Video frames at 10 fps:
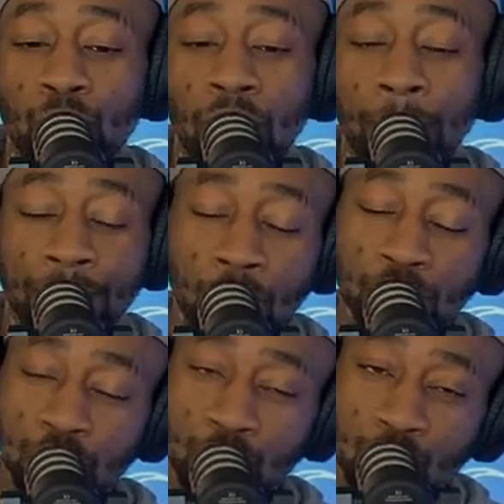
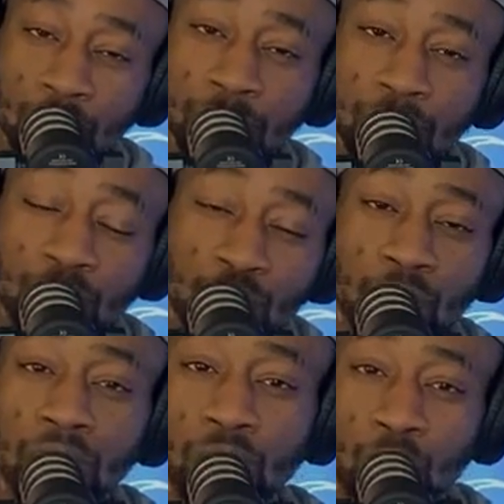Approaching women in
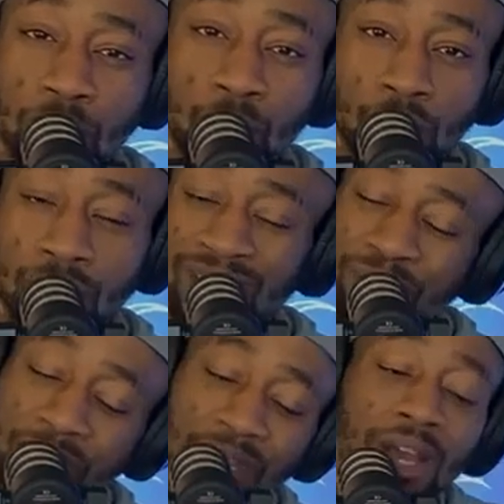2021 and
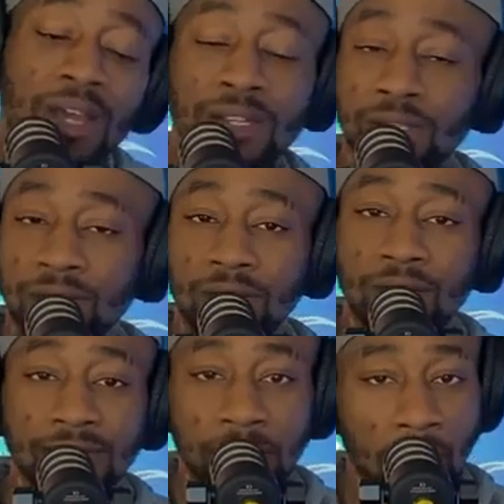beyond,
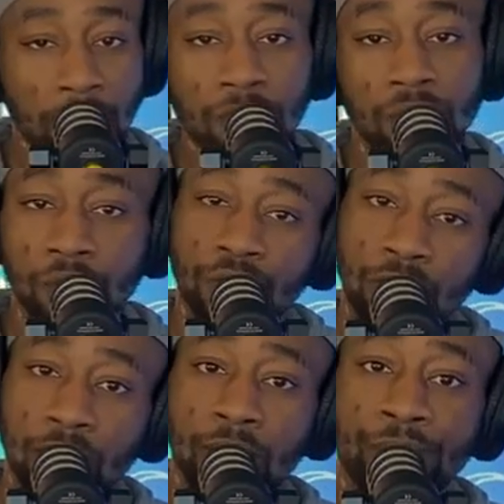it's got to be
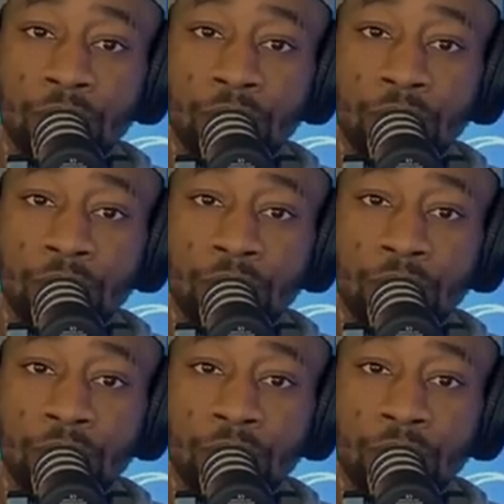different now.